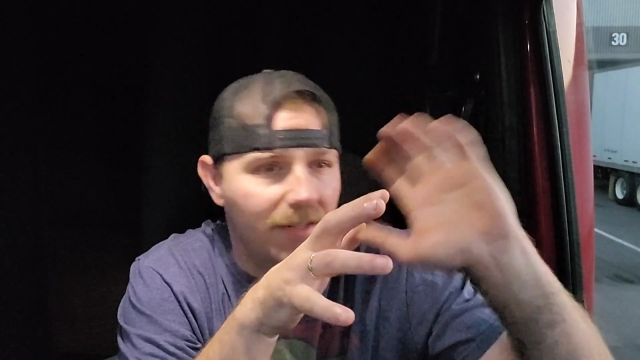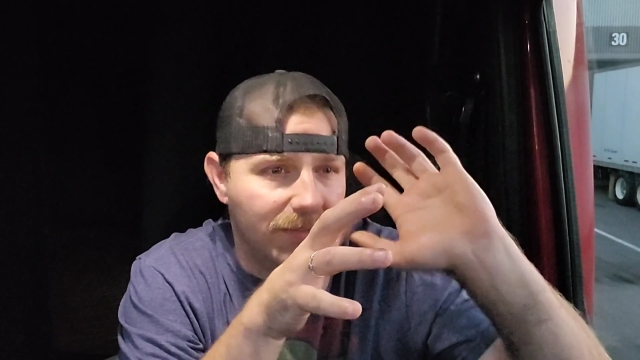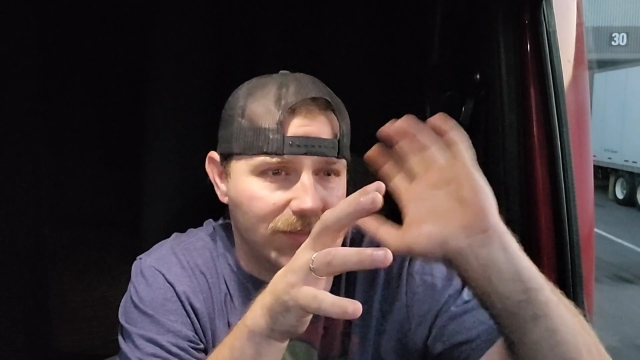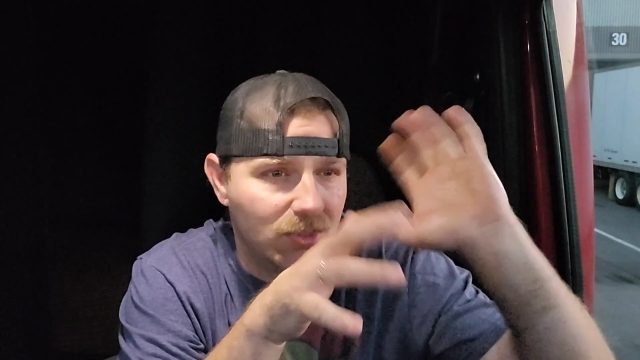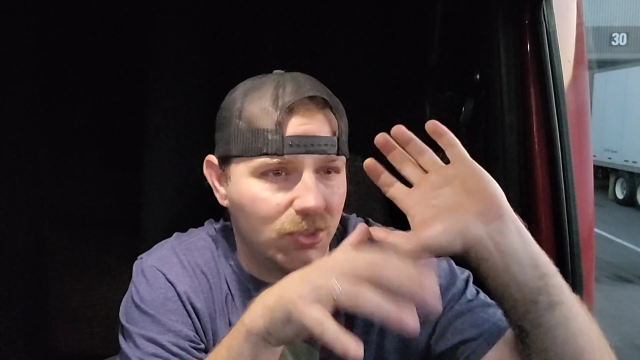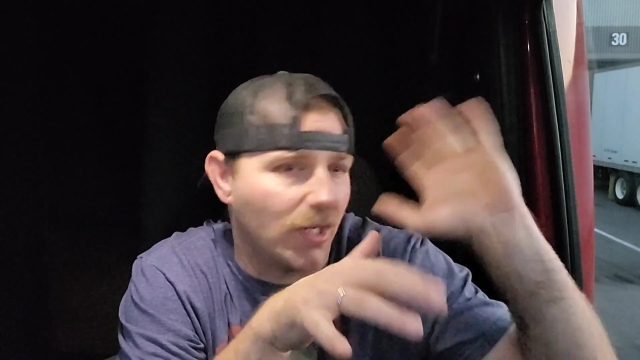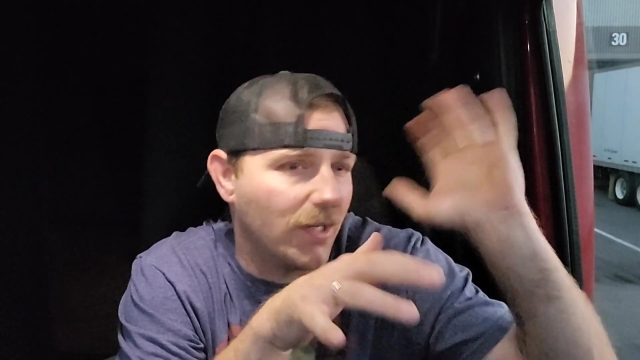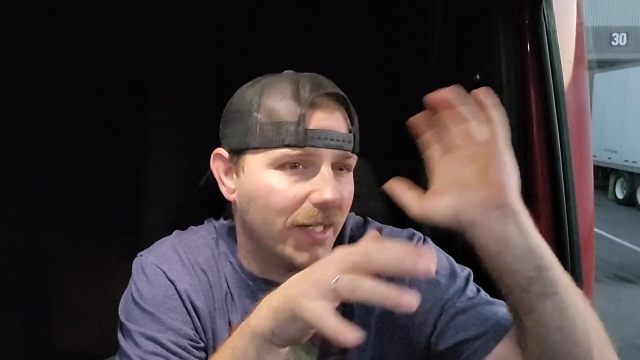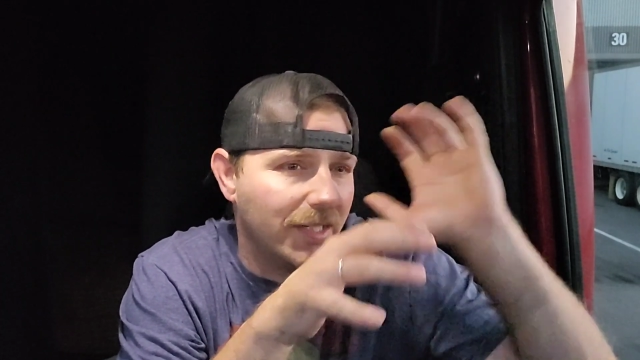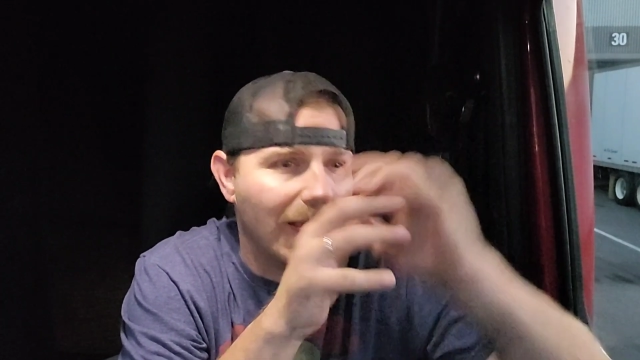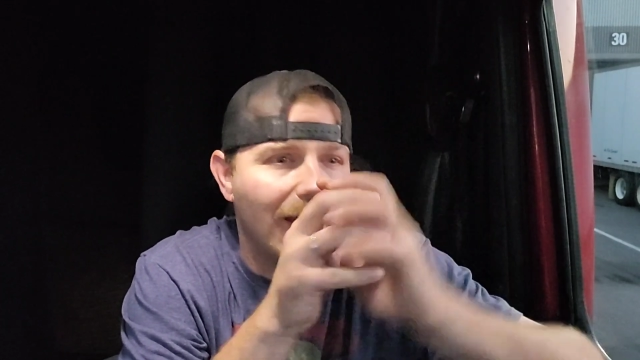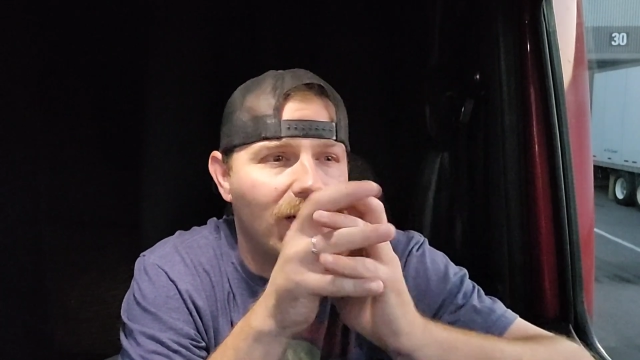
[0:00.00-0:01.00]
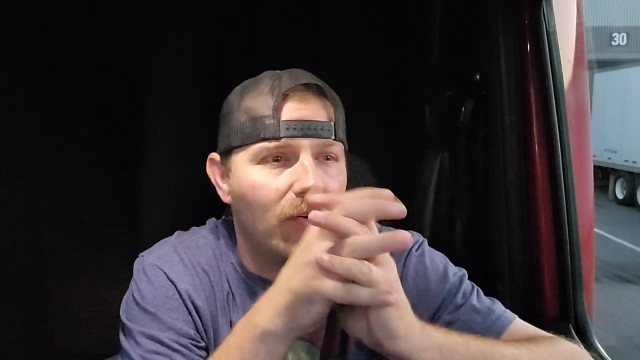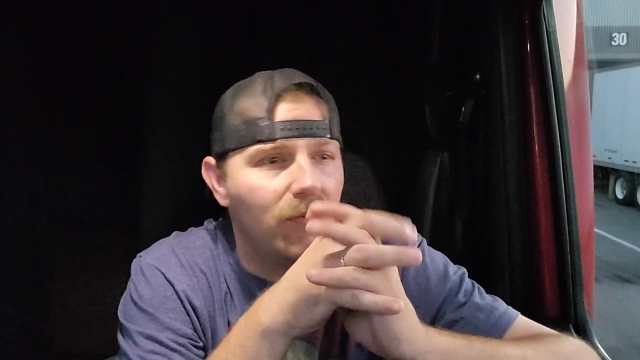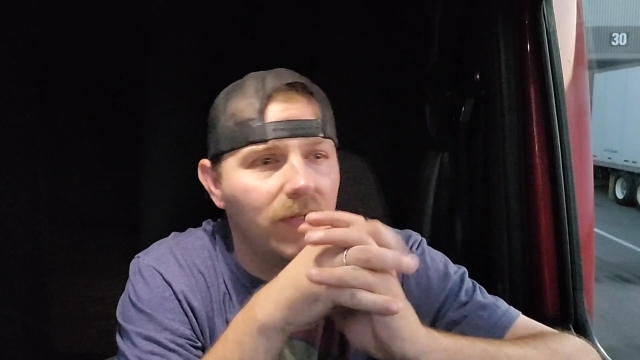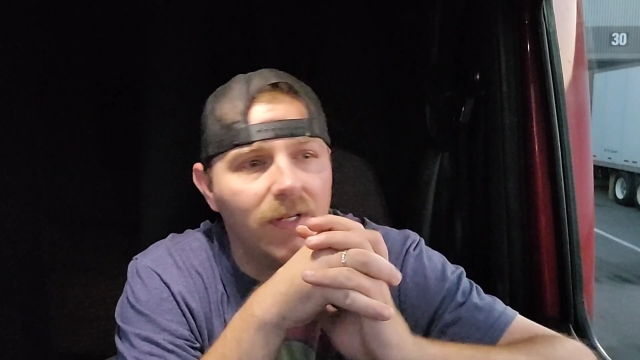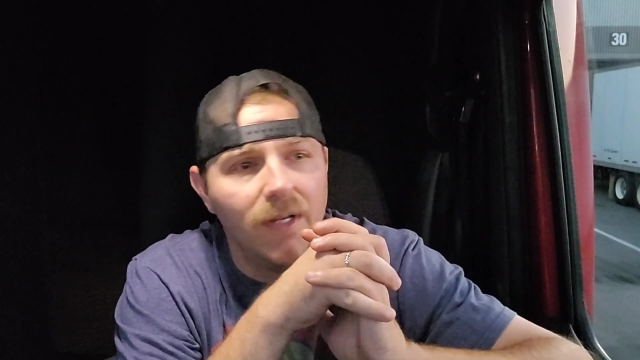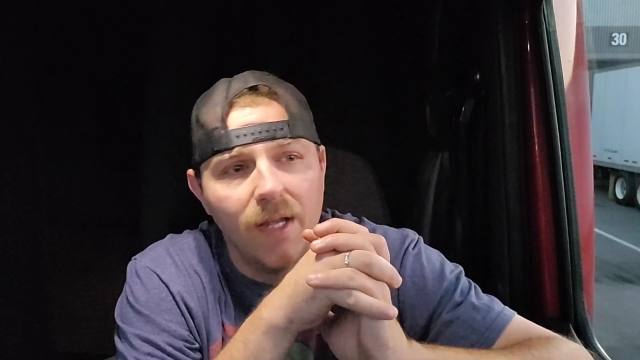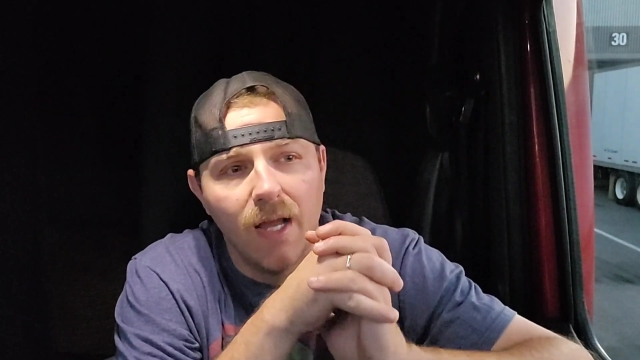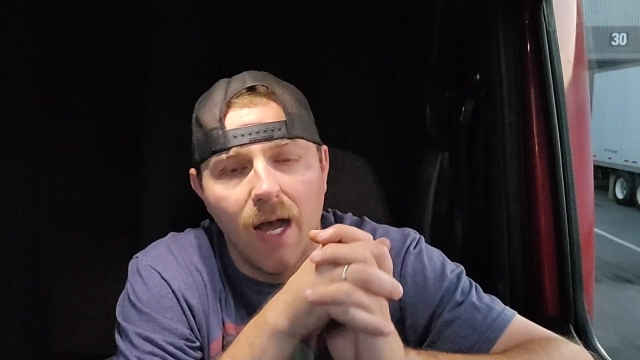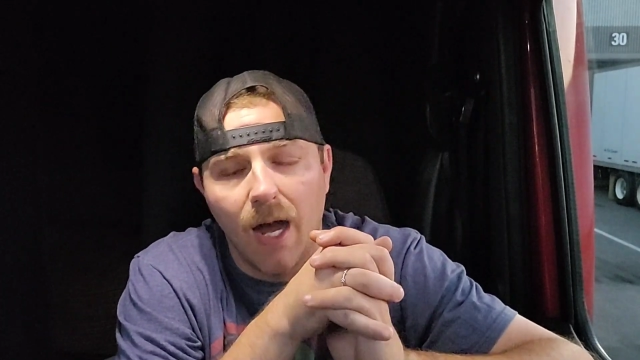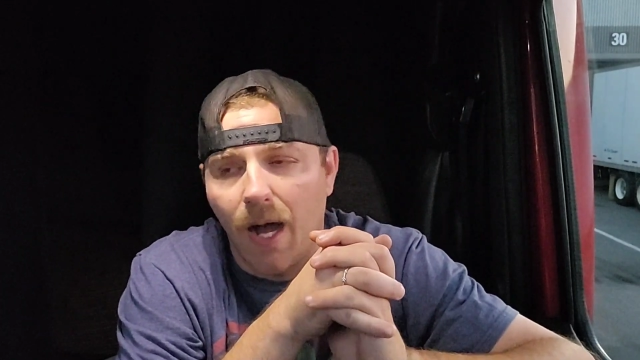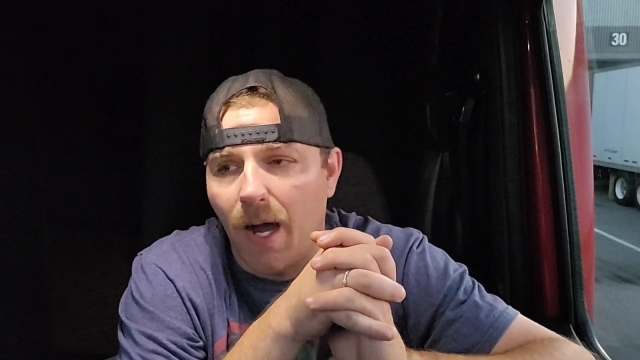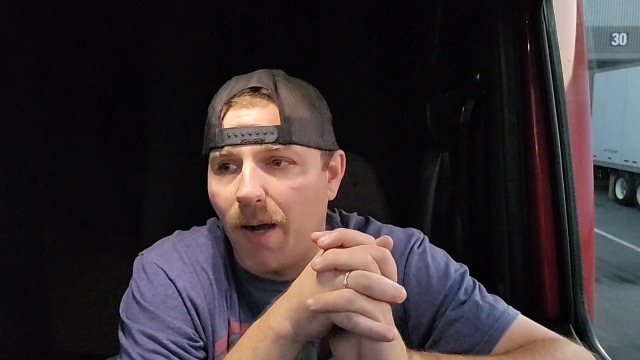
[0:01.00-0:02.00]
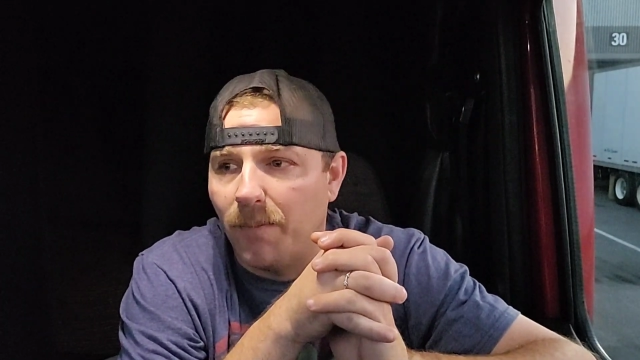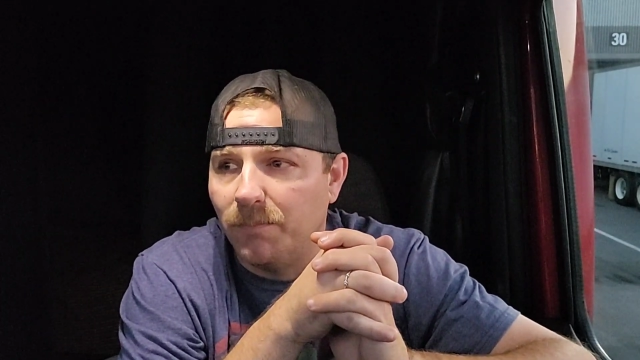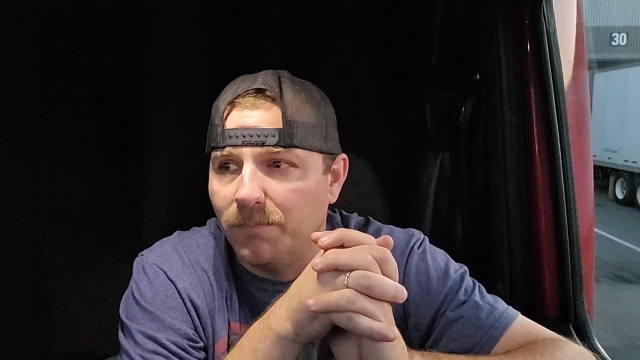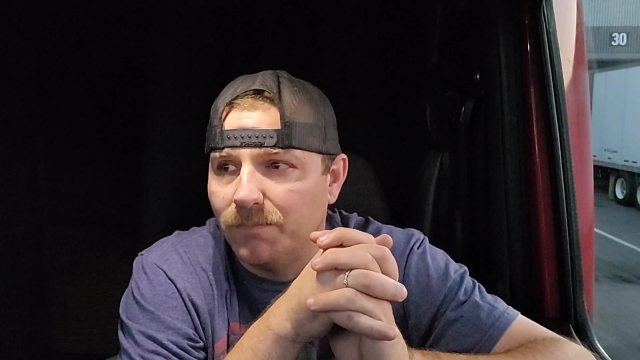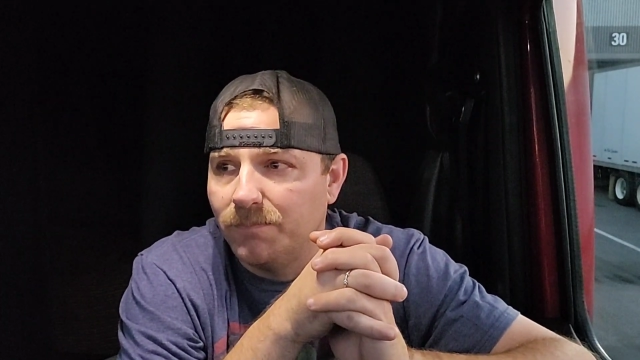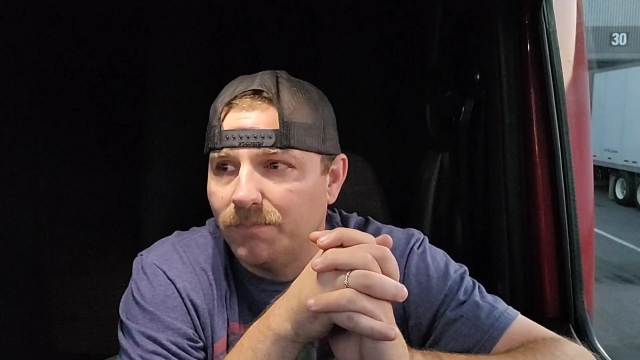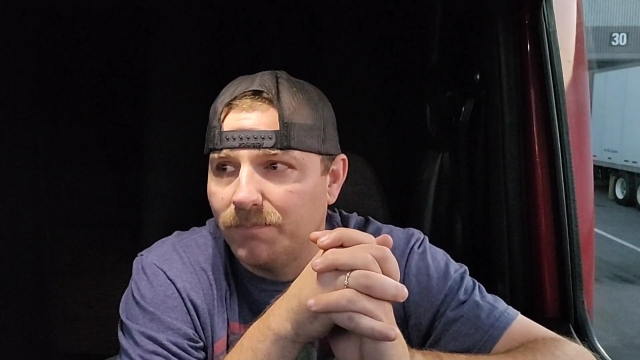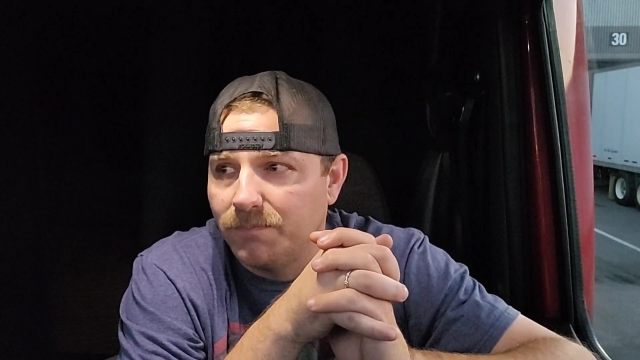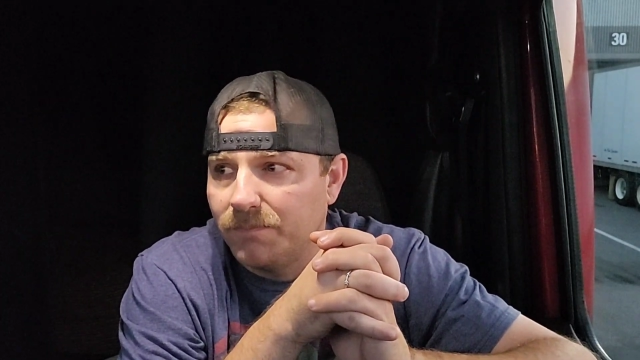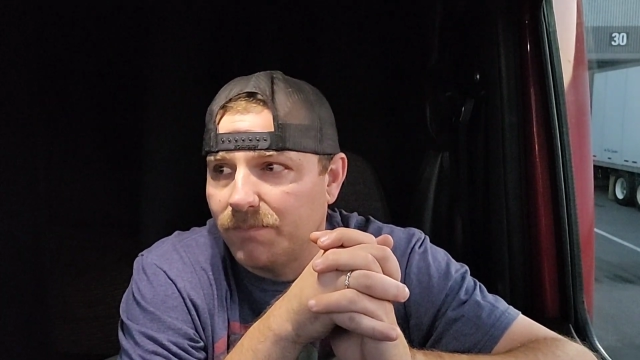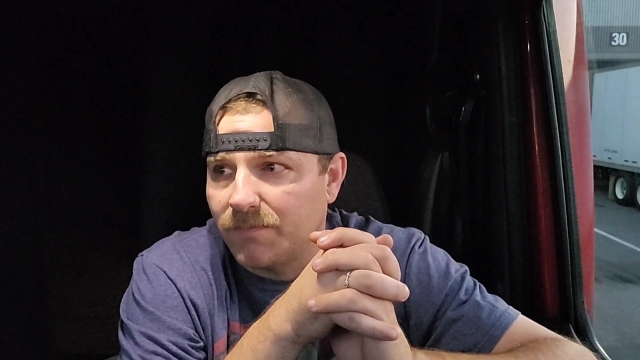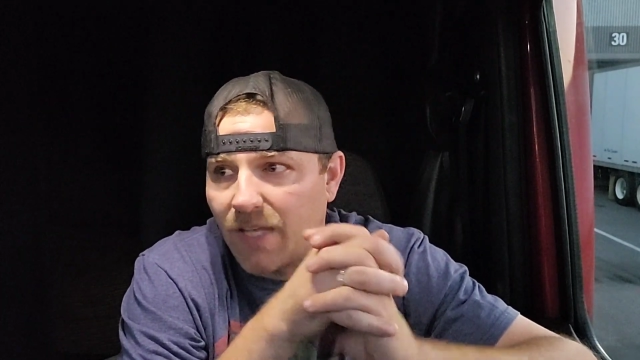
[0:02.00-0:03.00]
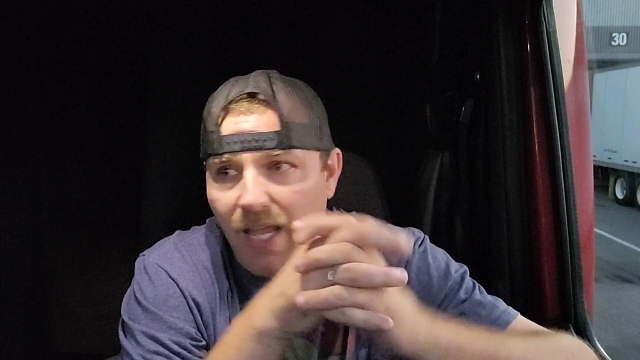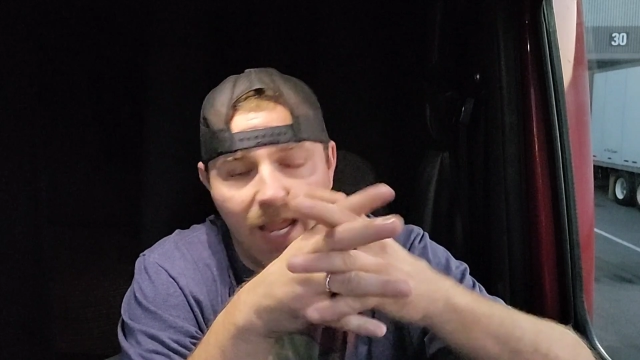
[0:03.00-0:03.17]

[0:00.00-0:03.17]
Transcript: and shutting down um,